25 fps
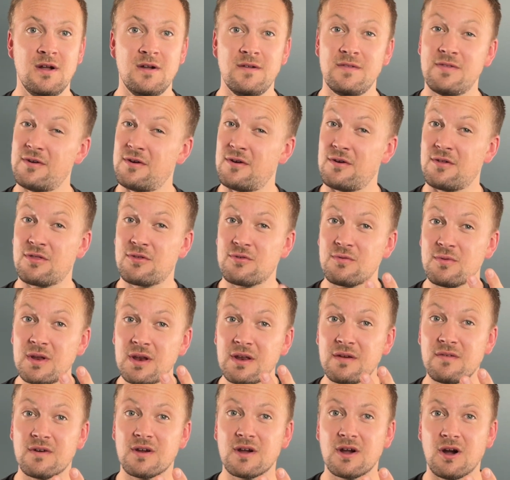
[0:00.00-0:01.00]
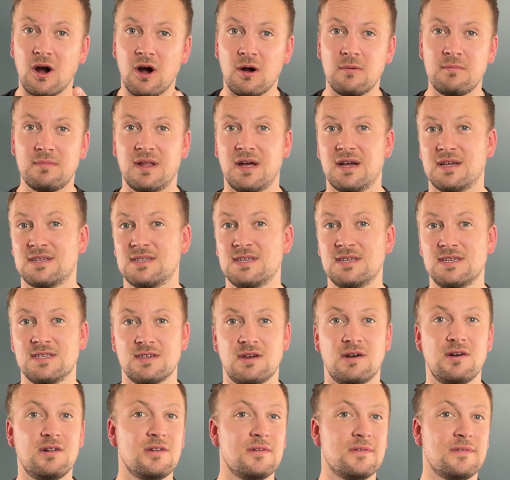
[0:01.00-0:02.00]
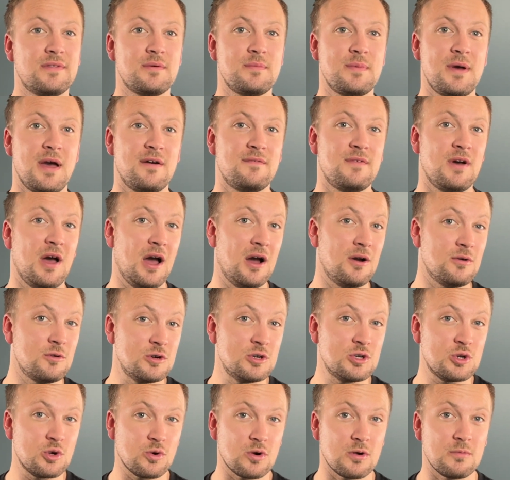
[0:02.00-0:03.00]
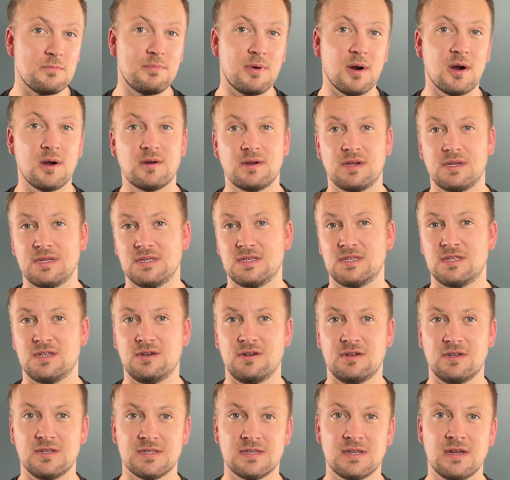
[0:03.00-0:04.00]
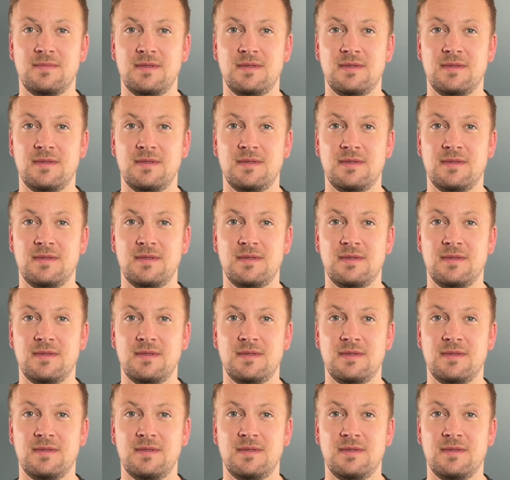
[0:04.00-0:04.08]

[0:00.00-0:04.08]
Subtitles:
There are 3 different complexes. All of them have outdoor parking stalls,